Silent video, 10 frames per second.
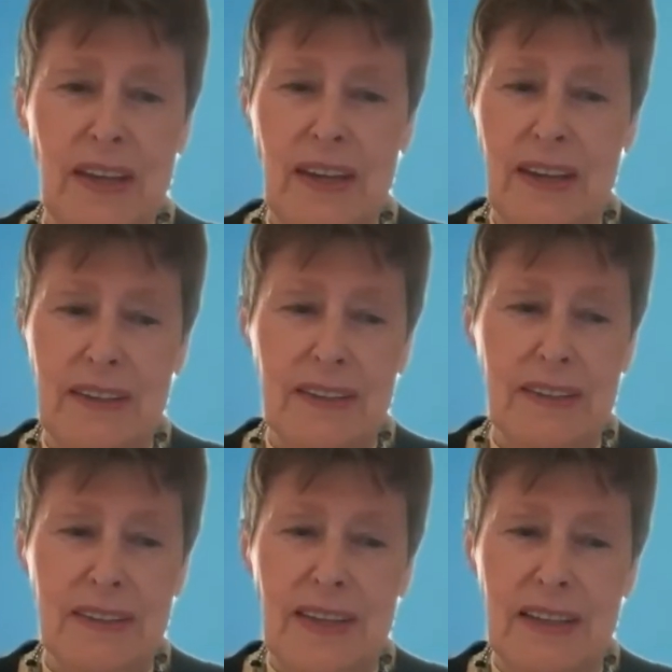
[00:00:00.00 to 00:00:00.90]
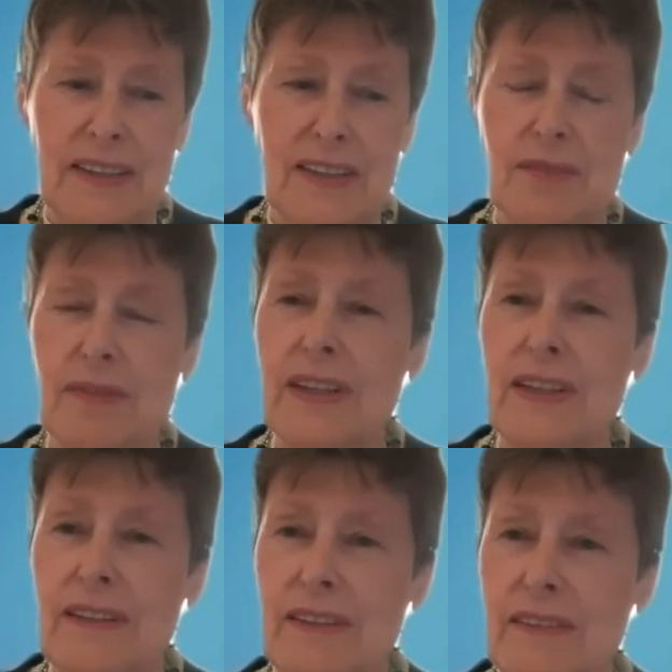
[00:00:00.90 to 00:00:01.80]
And that is
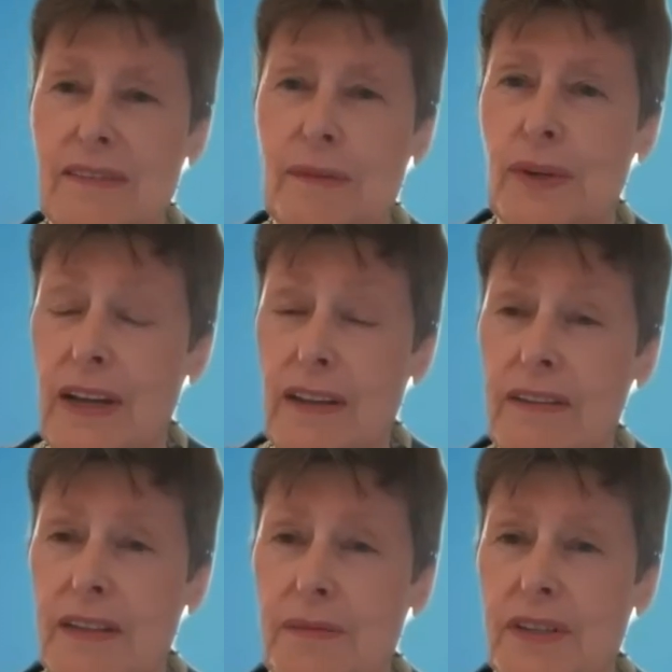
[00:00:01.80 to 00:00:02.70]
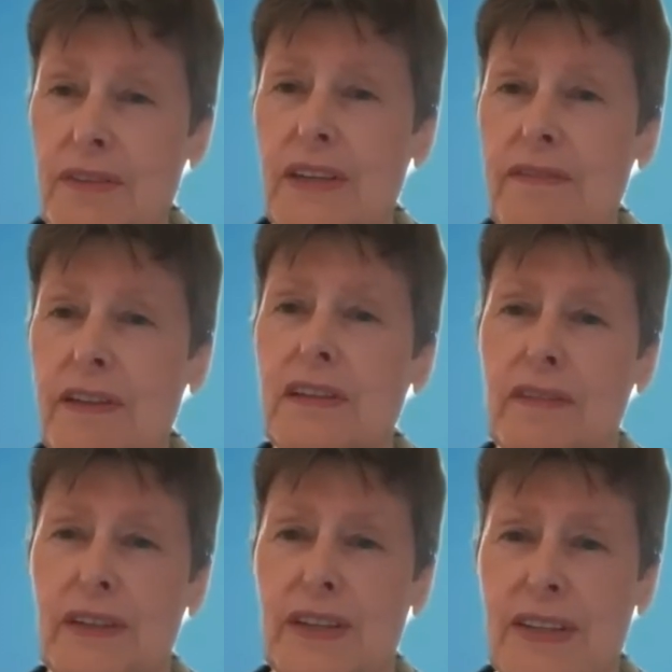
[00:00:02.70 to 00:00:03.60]
really what I thought was really very,
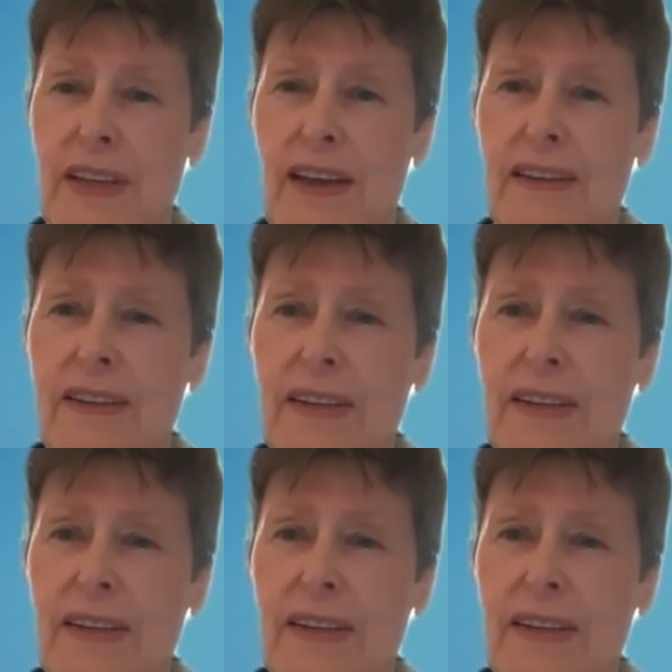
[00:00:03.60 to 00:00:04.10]
very sad.